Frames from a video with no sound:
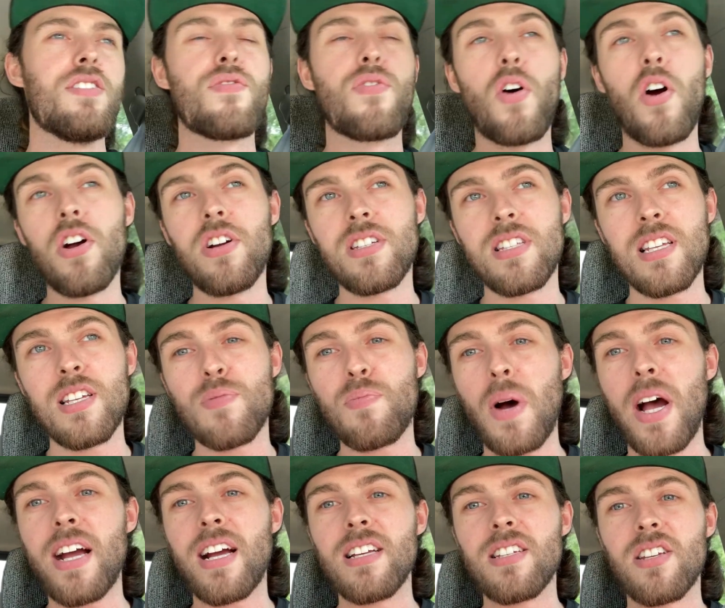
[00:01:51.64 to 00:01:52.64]
far as this
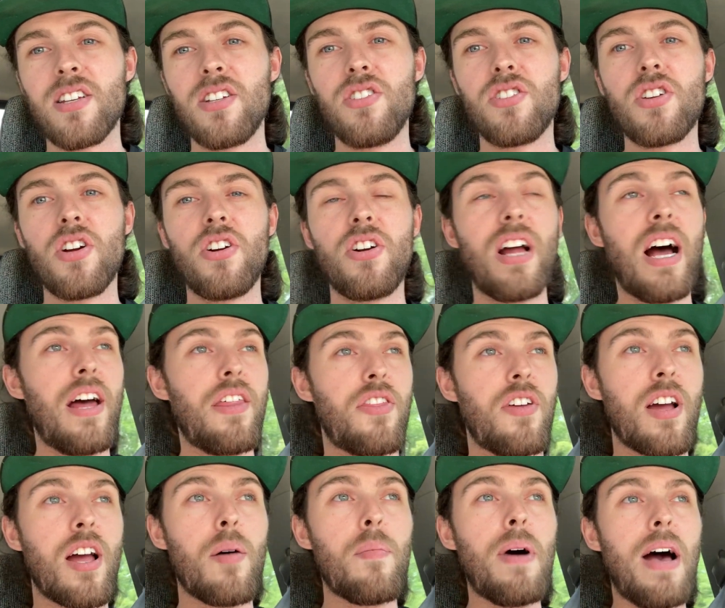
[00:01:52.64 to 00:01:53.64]
bike is concerned, I
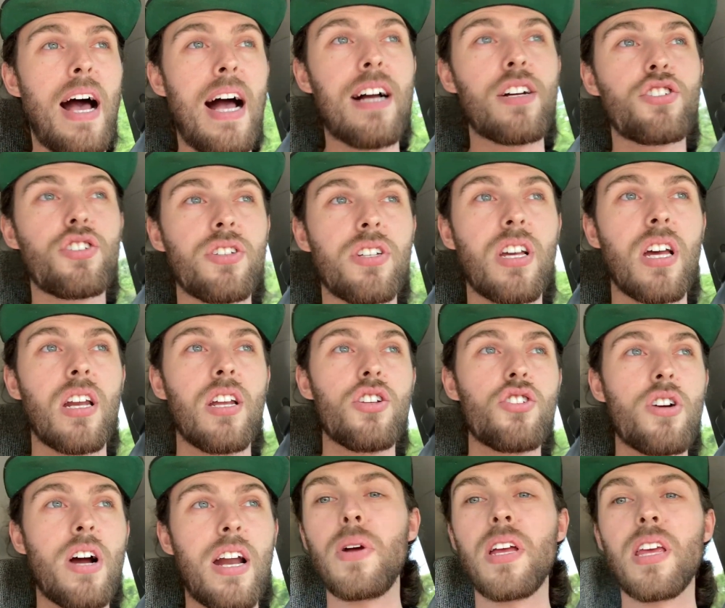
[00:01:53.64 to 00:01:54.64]
think I'm actually gonna
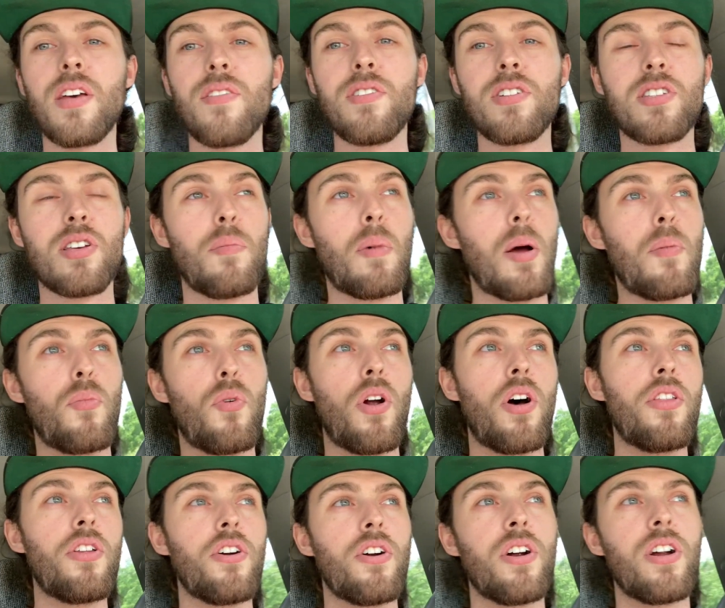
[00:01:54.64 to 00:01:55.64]
try to give it to my
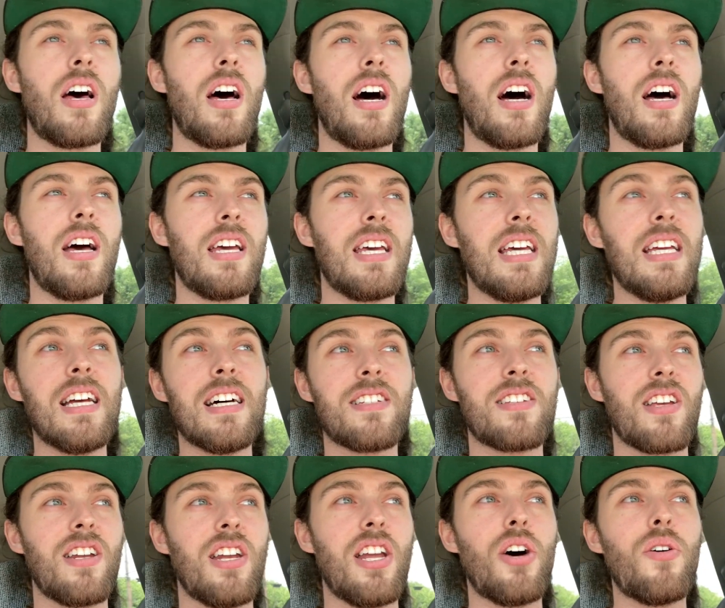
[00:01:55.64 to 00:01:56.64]
brother. Uh, he
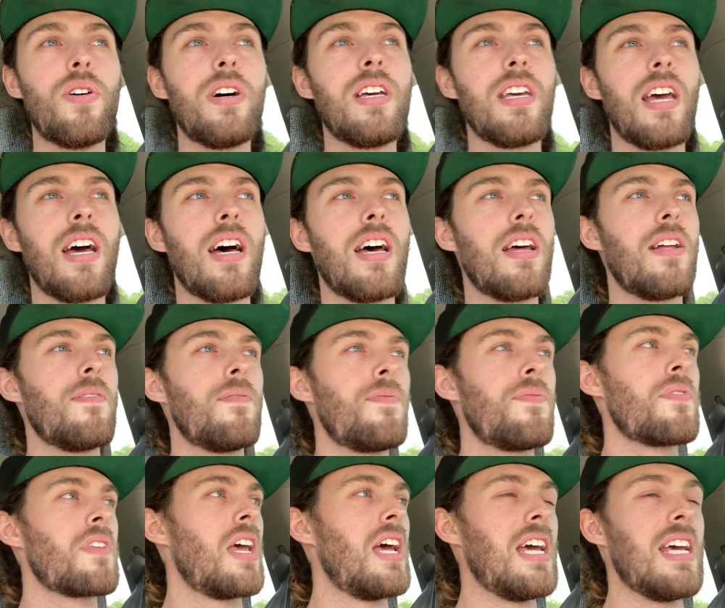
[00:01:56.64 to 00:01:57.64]
doesn't know it yet.
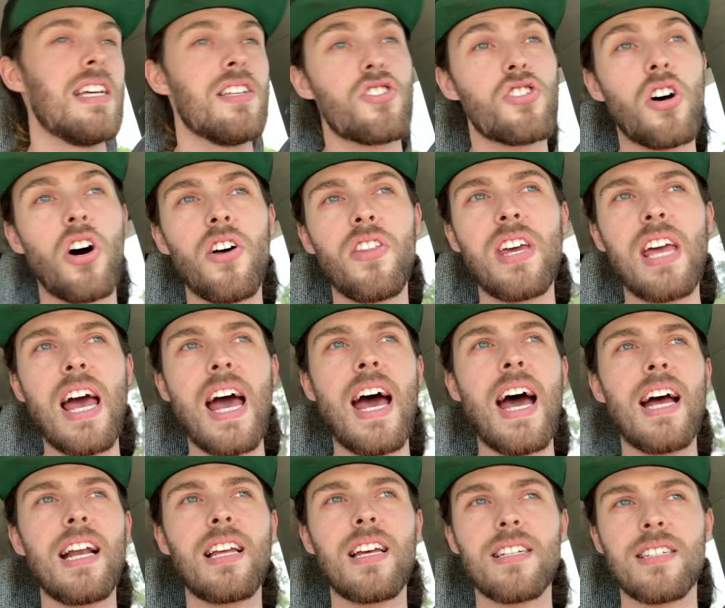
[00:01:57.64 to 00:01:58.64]
He saw the
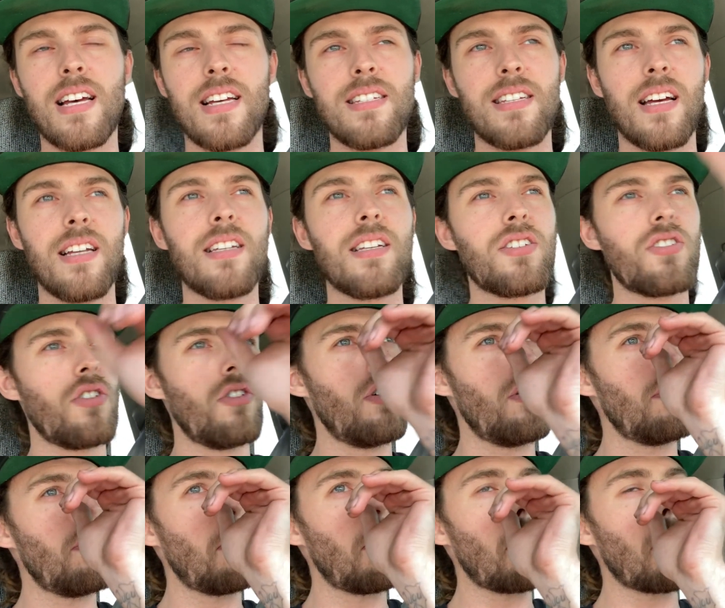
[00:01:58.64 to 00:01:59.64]
ad because I sent it to
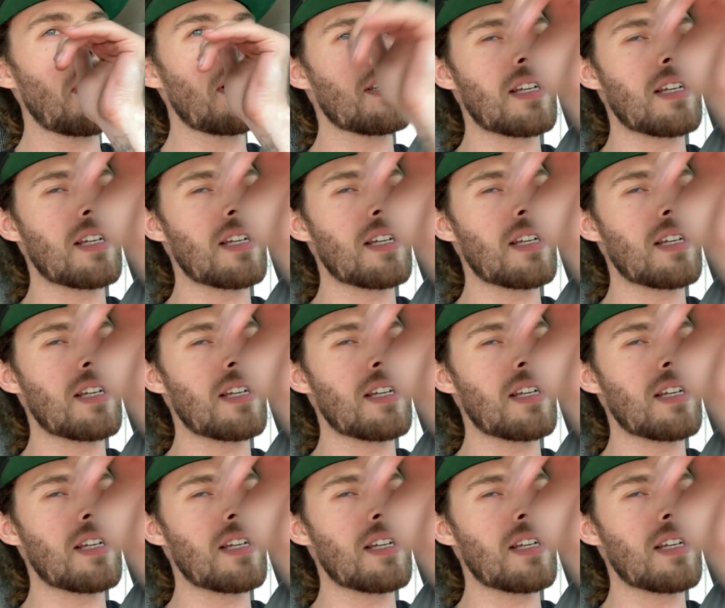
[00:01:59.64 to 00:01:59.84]
him because